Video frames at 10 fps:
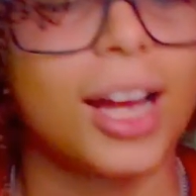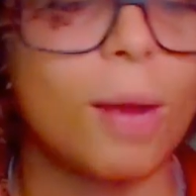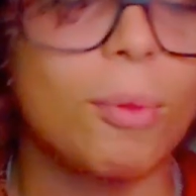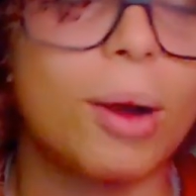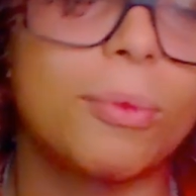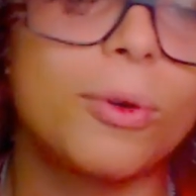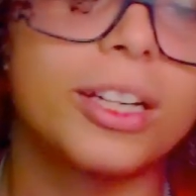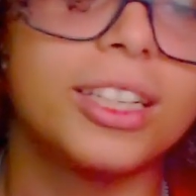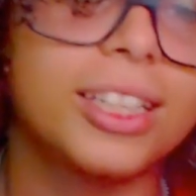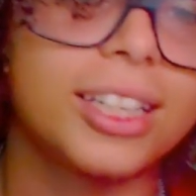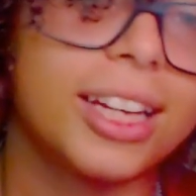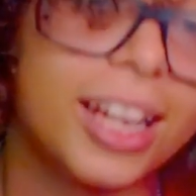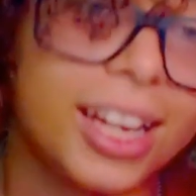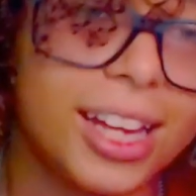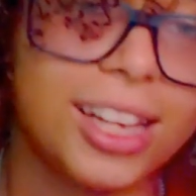Got my boy
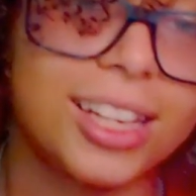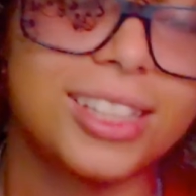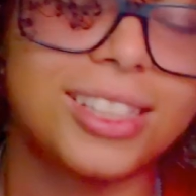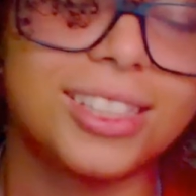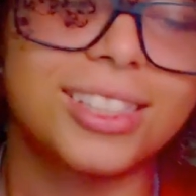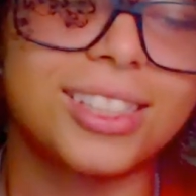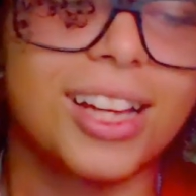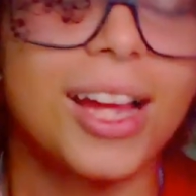Yungeen Ace.